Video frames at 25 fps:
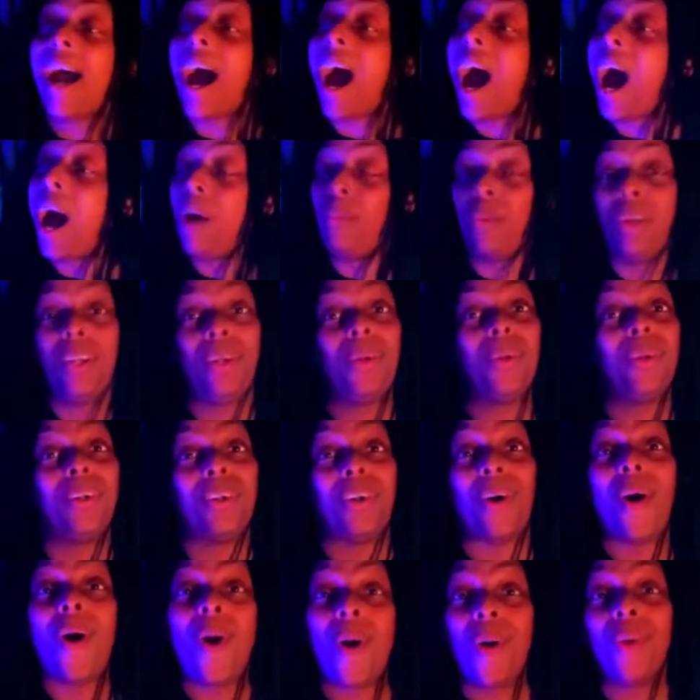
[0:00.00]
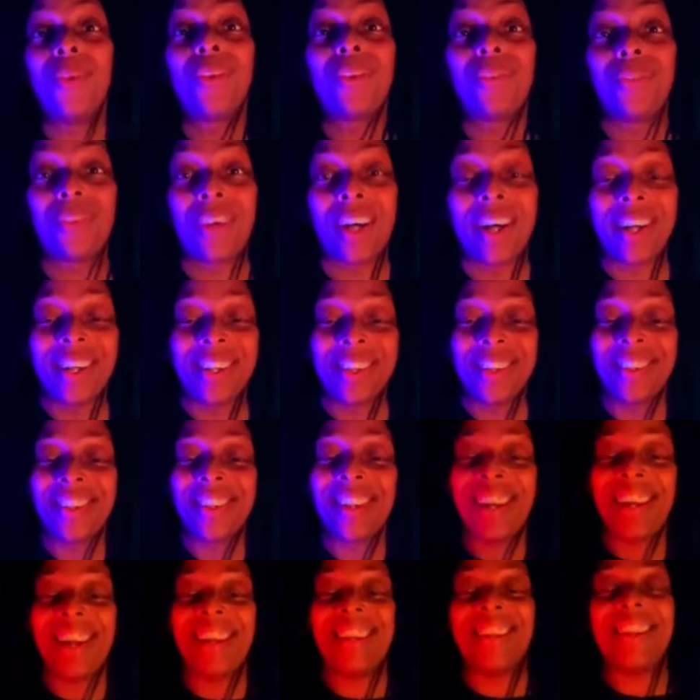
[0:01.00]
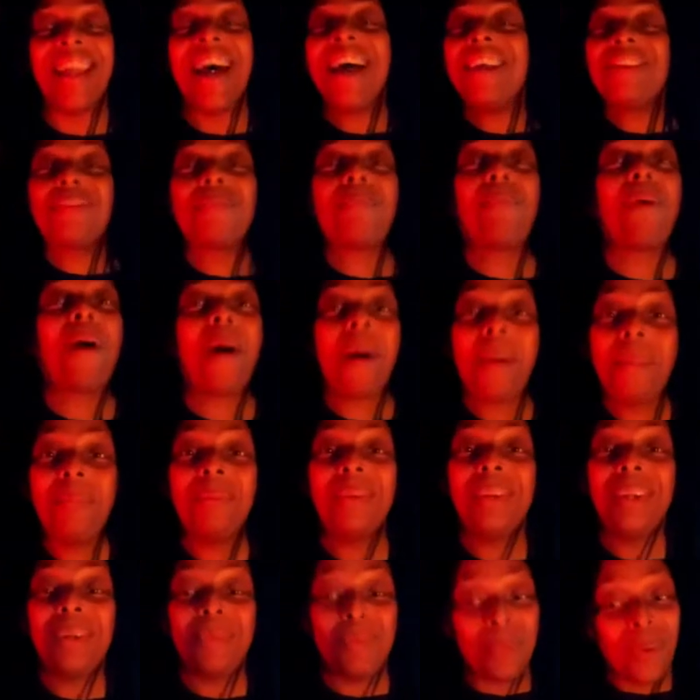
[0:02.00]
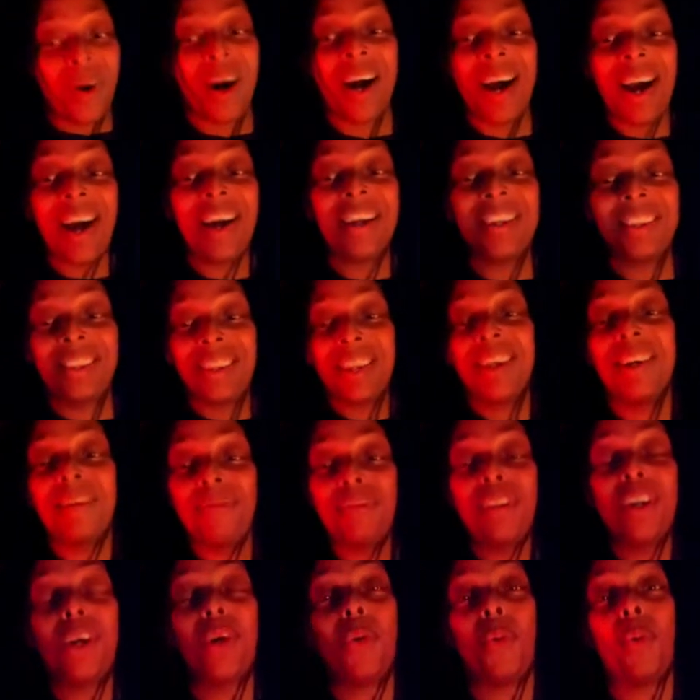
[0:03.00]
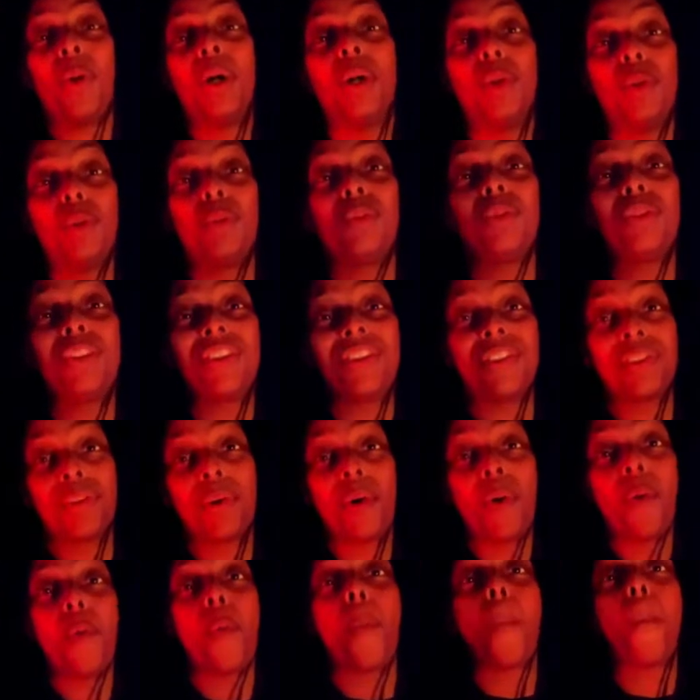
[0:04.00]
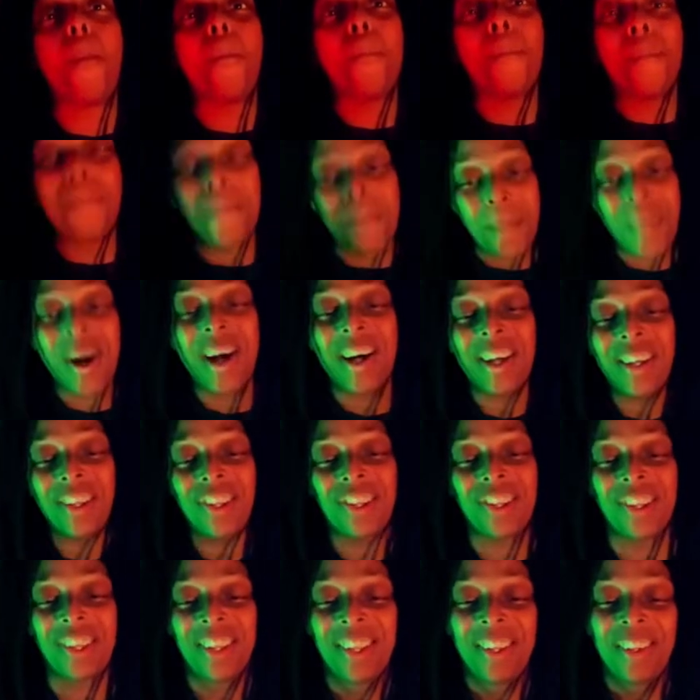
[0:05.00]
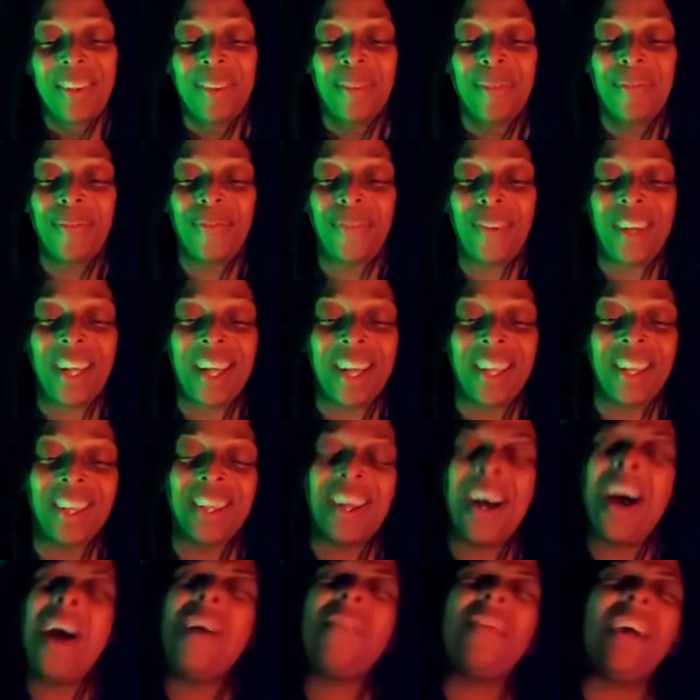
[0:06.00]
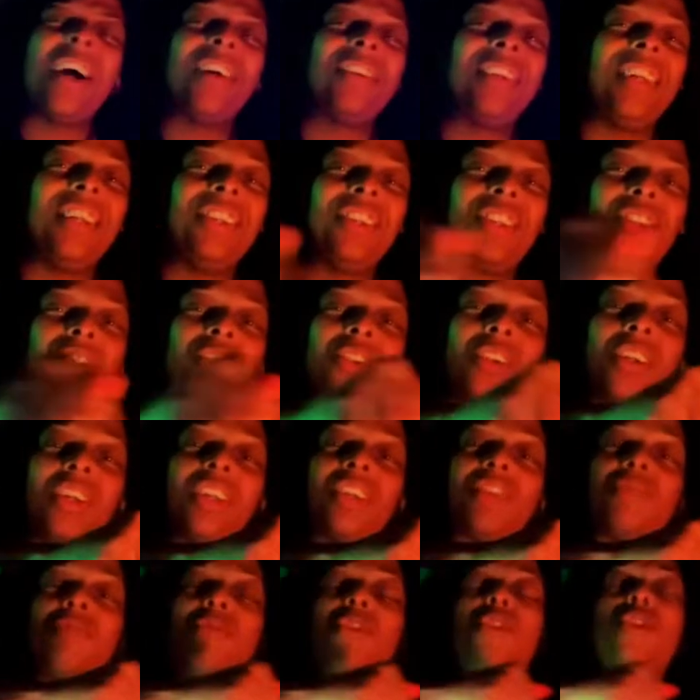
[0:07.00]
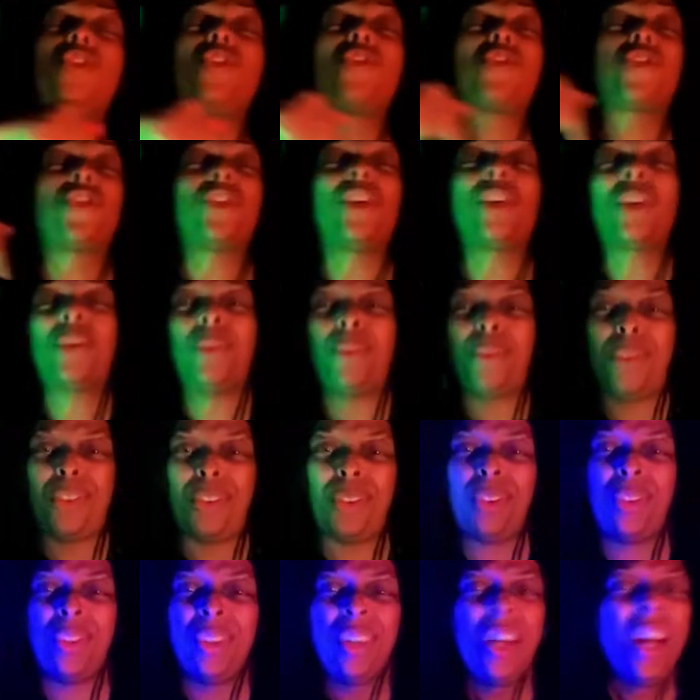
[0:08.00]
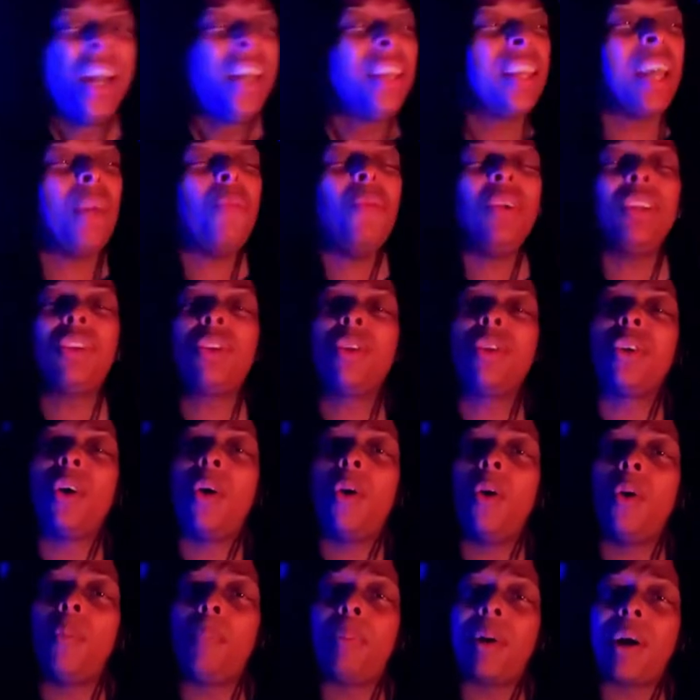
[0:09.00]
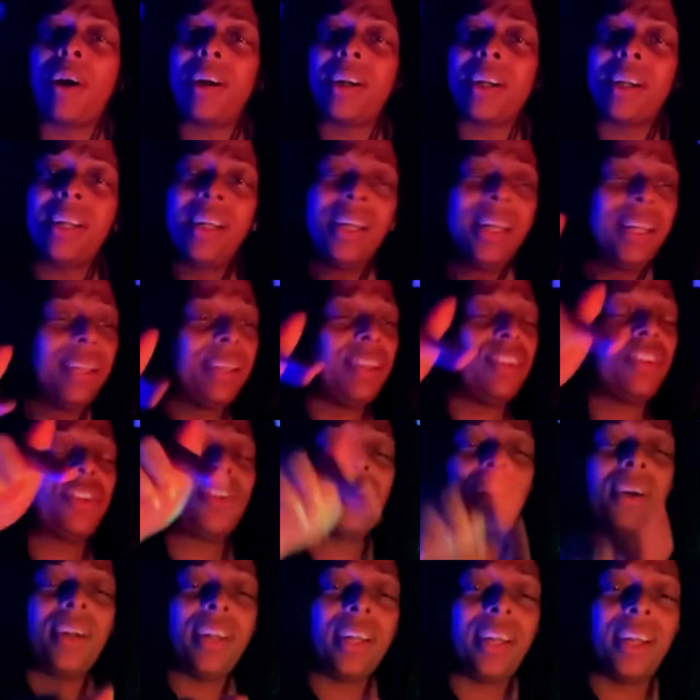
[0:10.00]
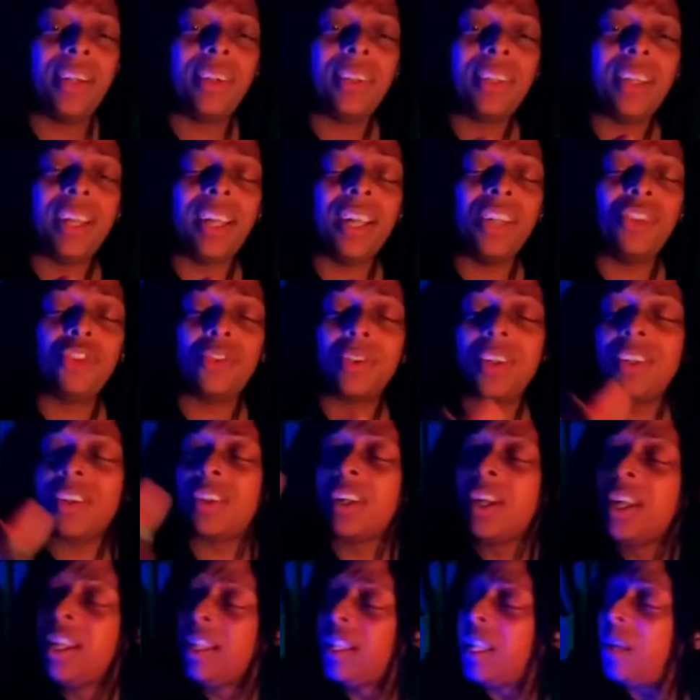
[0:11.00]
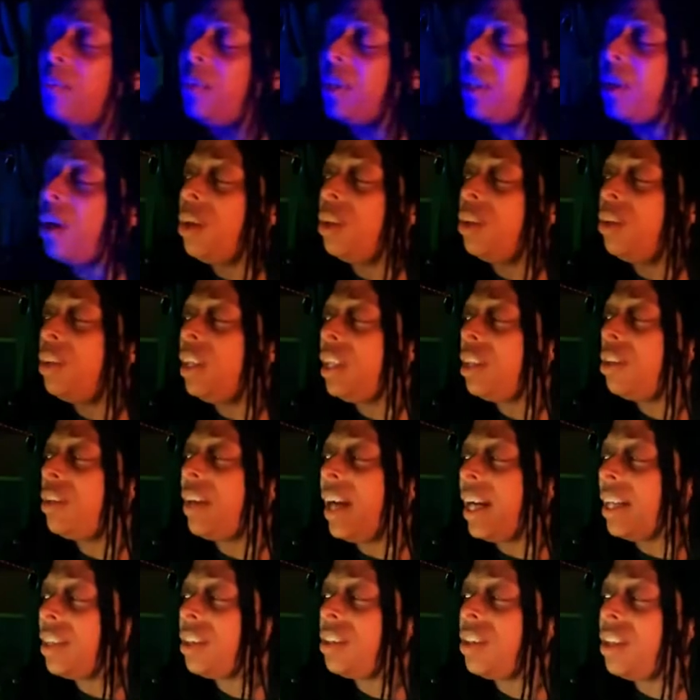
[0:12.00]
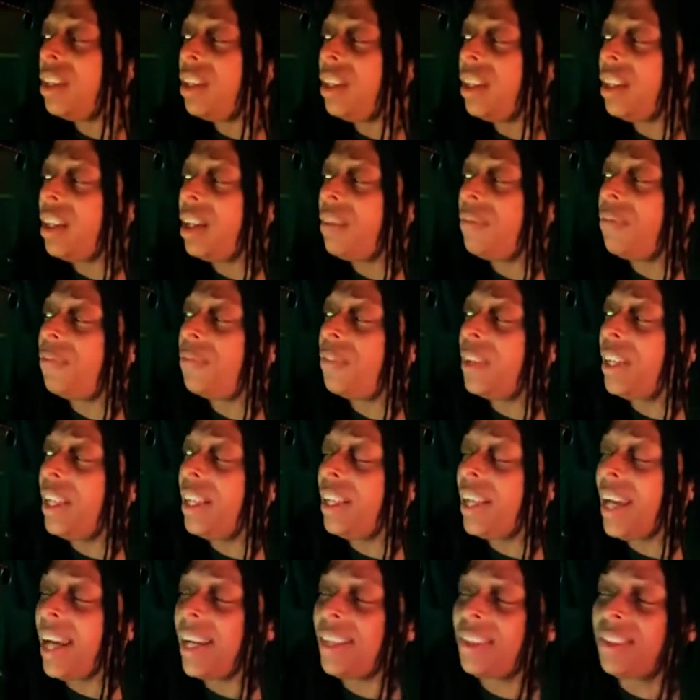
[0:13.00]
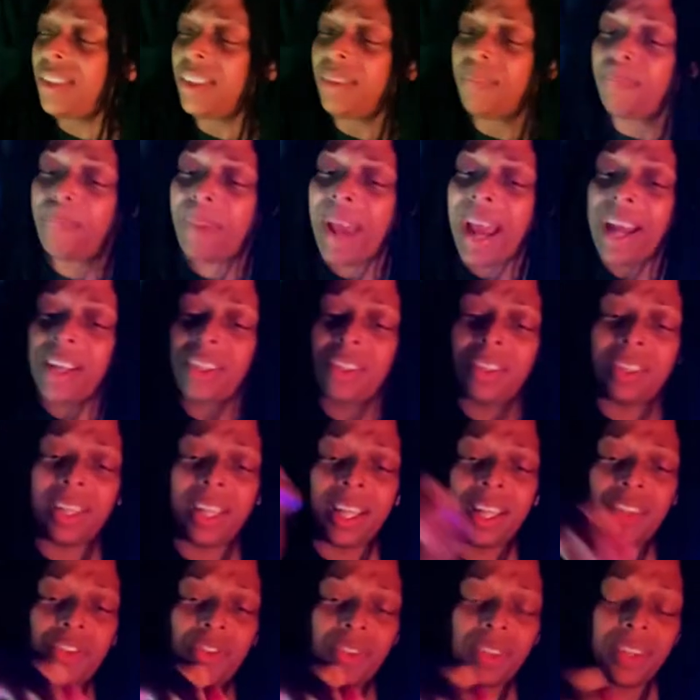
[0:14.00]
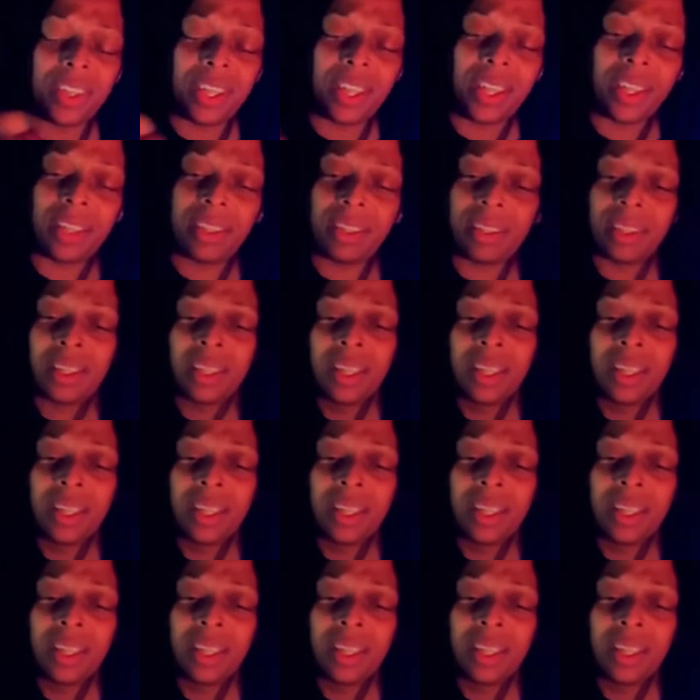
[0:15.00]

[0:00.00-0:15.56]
I want to go on all the rides. And that's probably why I love the quo so much. Freaking love how they just took us full circle too. They went through the whole park. They started here at the entrance. They went all the way back to the freaking exit, back to the entrance again.